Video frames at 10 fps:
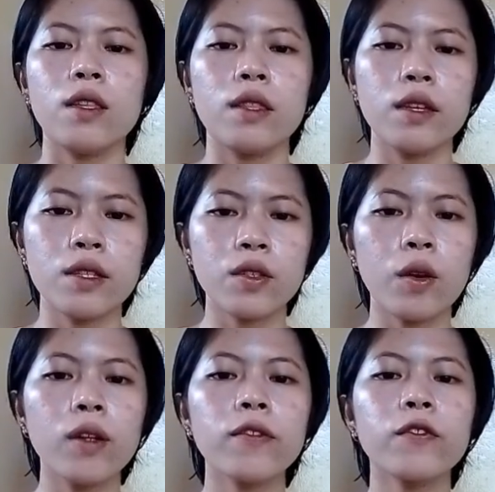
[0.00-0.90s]
That's
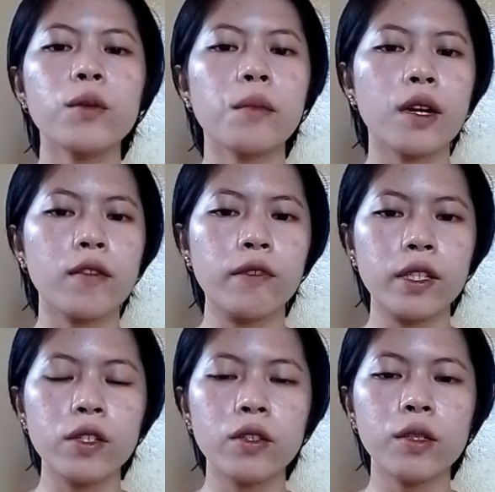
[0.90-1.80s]
all for my
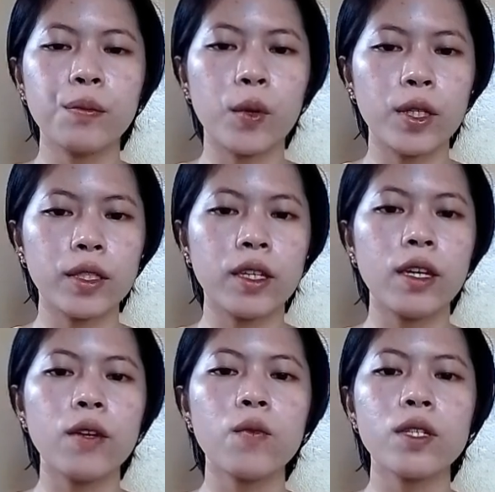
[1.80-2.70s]
video
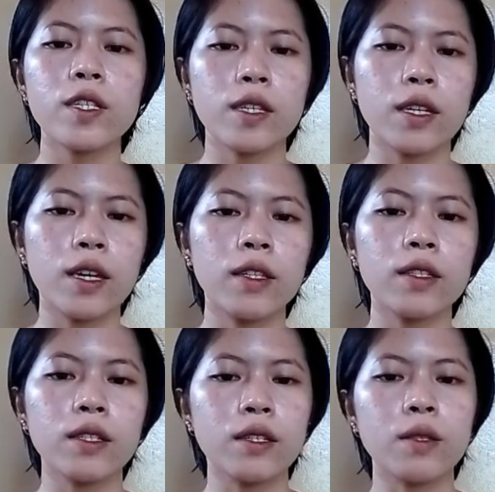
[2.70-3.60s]
reporting. Once again,
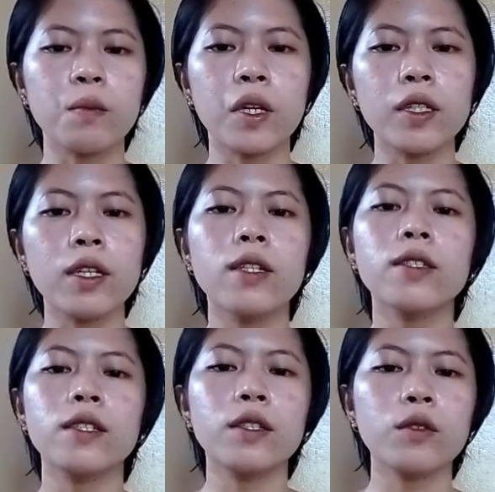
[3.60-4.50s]
this is Mariel
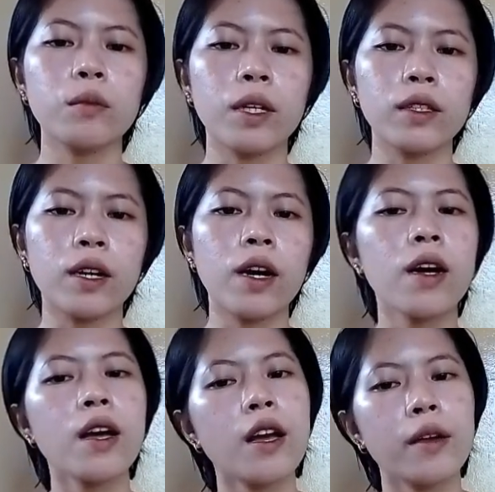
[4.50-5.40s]
C. Tumanda.
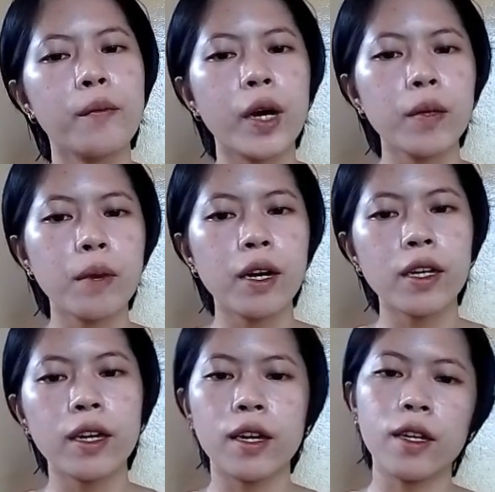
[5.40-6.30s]

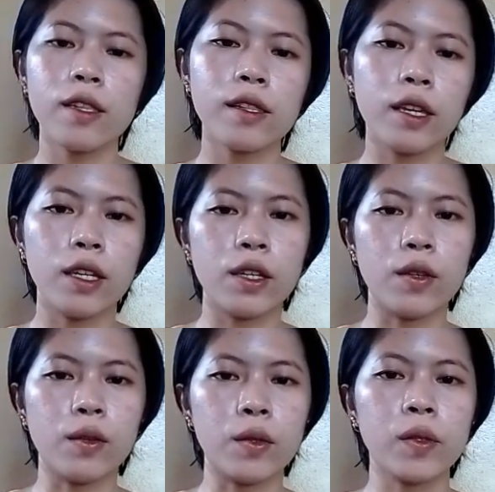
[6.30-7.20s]
Bye-bye and thank
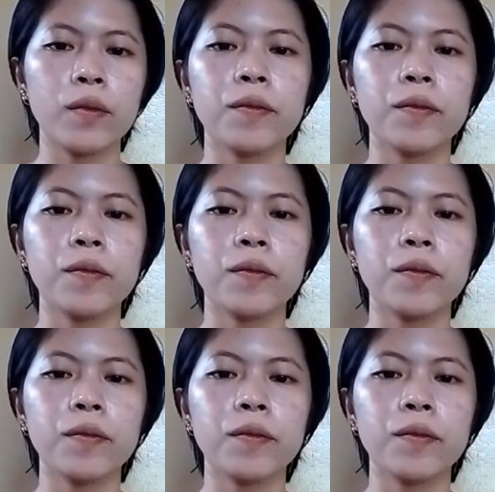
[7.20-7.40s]
you.